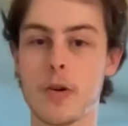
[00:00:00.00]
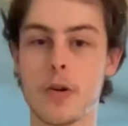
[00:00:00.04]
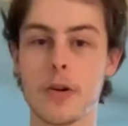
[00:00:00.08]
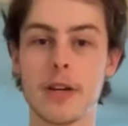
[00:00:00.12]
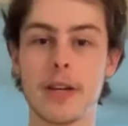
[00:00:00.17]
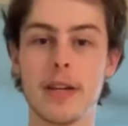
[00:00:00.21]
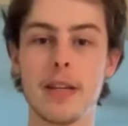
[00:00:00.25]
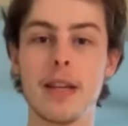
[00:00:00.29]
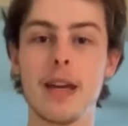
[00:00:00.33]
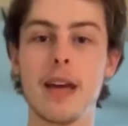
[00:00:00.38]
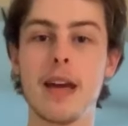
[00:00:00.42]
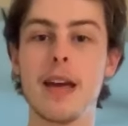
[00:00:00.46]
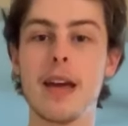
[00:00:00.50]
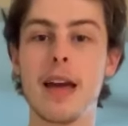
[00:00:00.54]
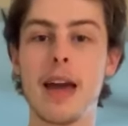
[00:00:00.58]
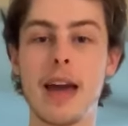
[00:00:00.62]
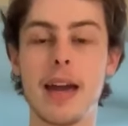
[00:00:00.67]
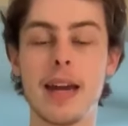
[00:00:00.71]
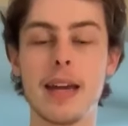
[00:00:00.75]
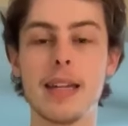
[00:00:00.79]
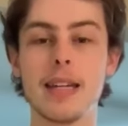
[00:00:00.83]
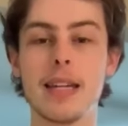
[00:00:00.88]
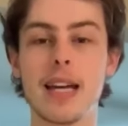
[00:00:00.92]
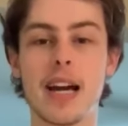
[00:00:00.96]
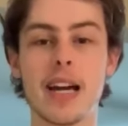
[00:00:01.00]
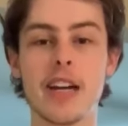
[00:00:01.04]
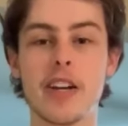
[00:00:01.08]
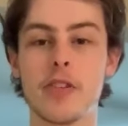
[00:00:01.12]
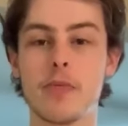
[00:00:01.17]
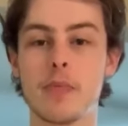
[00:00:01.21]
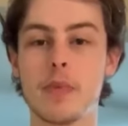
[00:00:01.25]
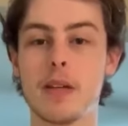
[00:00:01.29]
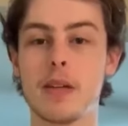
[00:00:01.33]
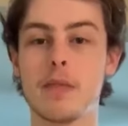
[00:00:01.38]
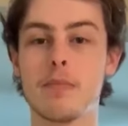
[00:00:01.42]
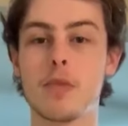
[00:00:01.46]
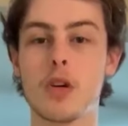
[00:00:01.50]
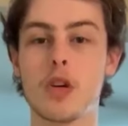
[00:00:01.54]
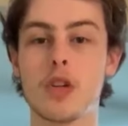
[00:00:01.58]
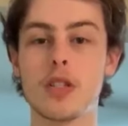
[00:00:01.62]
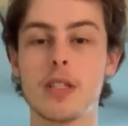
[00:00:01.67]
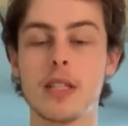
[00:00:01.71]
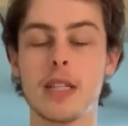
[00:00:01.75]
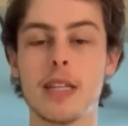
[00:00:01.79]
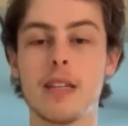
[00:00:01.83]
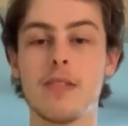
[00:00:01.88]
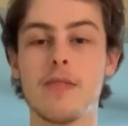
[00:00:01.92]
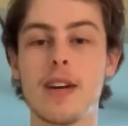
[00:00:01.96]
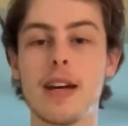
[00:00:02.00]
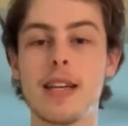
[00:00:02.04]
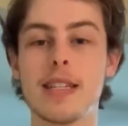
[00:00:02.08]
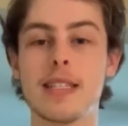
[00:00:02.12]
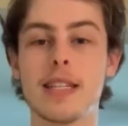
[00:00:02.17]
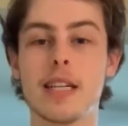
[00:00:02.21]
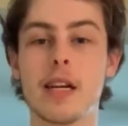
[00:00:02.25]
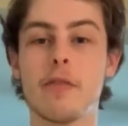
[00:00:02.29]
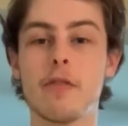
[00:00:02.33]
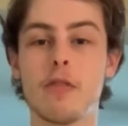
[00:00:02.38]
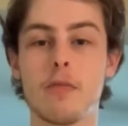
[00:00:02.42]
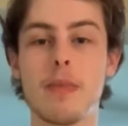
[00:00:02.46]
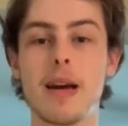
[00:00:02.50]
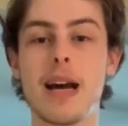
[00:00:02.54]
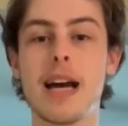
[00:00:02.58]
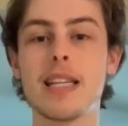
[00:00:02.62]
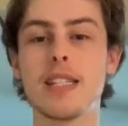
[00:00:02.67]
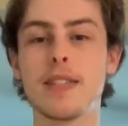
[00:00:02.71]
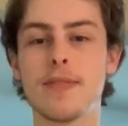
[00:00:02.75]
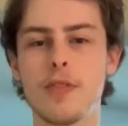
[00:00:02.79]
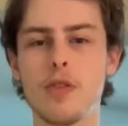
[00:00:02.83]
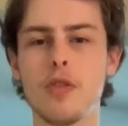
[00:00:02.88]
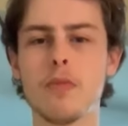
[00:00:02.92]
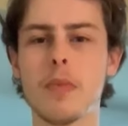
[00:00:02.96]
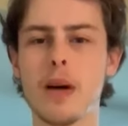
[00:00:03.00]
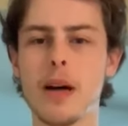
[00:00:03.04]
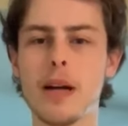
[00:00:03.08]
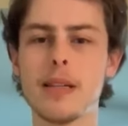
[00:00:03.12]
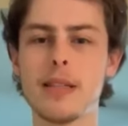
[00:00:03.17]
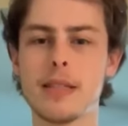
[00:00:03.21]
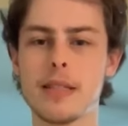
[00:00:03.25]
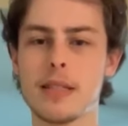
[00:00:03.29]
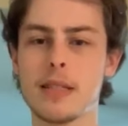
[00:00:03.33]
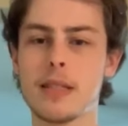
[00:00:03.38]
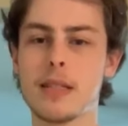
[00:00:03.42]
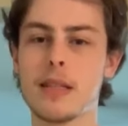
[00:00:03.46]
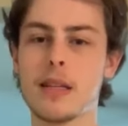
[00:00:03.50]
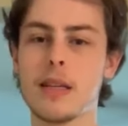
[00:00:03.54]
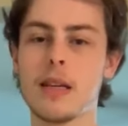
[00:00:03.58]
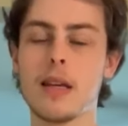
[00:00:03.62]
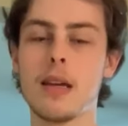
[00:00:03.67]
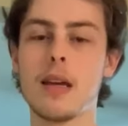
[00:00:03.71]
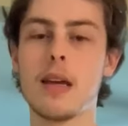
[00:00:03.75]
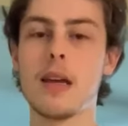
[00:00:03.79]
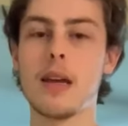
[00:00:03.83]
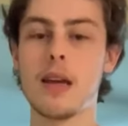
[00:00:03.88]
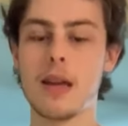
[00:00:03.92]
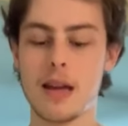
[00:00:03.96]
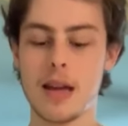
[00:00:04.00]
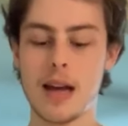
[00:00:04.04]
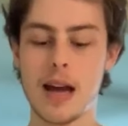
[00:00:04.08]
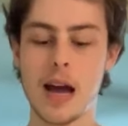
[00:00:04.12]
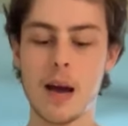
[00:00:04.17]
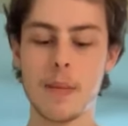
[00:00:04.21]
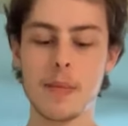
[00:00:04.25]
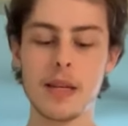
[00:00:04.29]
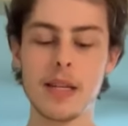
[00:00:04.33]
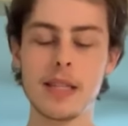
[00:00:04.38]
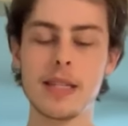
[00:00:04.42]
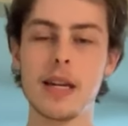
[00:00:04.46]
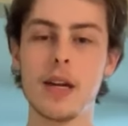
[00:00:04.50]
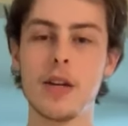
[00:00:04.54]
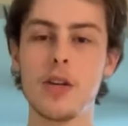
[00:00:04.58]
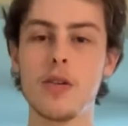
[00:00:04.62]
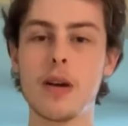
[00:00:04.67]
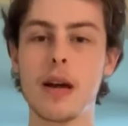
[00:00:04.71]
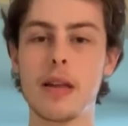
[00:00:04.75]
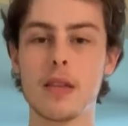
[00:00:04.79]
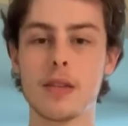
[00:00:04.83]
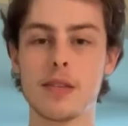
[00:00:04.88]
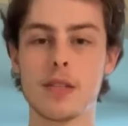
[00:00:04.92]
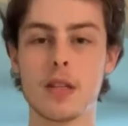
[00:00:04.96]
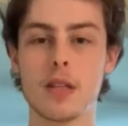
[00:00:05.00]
market and I have been personally investing over the past few months. I'm going to tell you how the